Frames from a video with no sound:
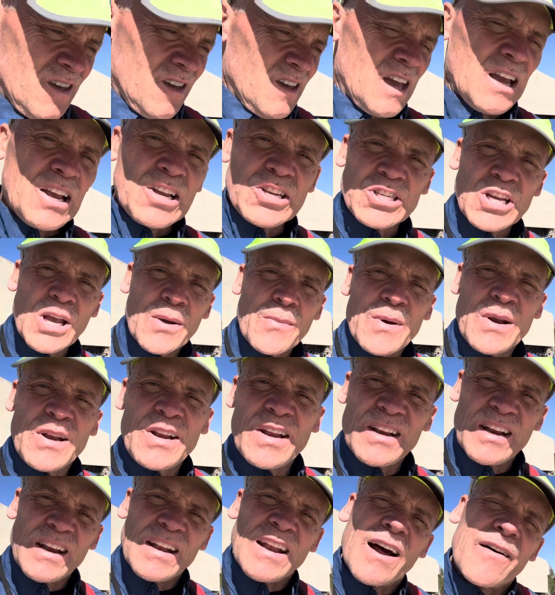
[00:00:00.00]

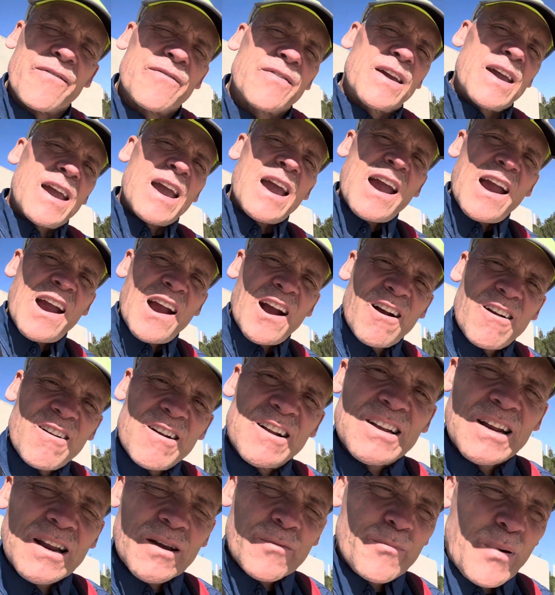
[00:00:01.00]
exhibited enough care
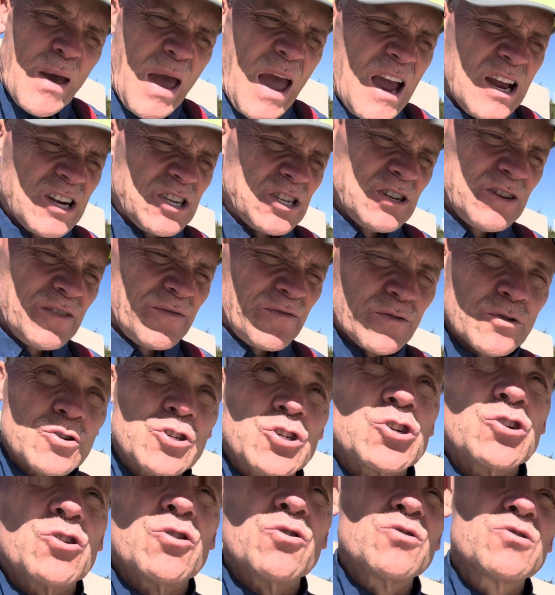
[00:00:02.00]
and compassion for
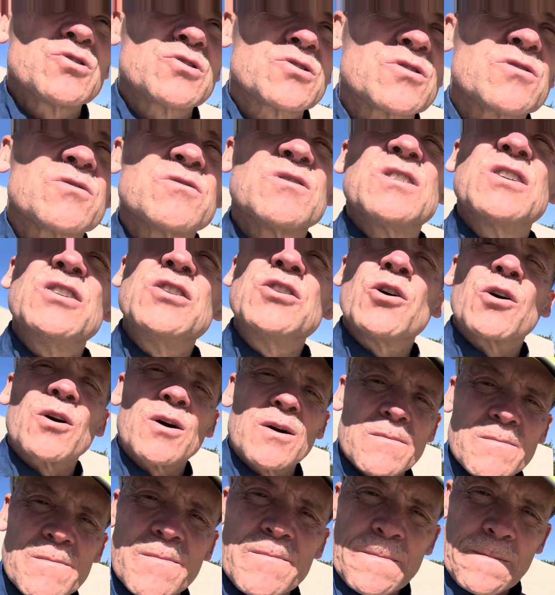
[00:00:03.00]
Jews in
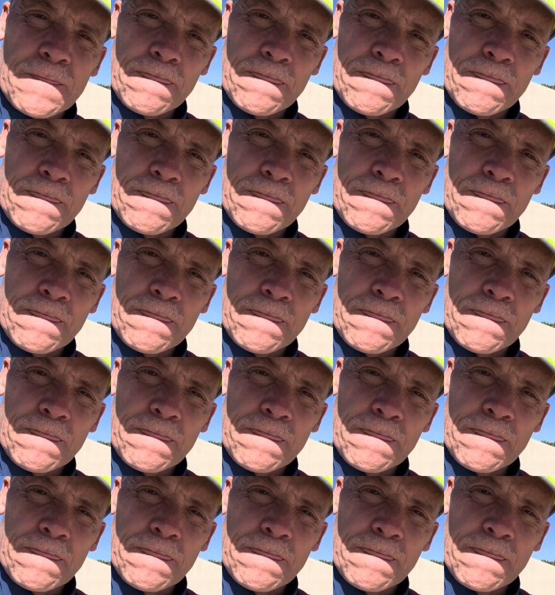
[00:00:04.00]
Europe